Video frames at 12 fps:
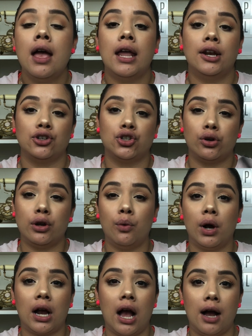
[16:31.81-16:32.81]
and I'll show you
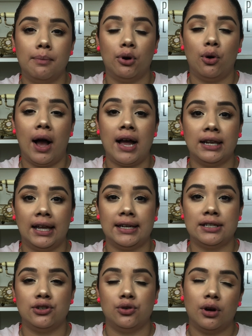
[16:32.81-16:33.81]
what combo I
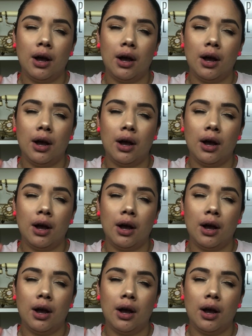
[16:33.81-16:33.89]
like to do.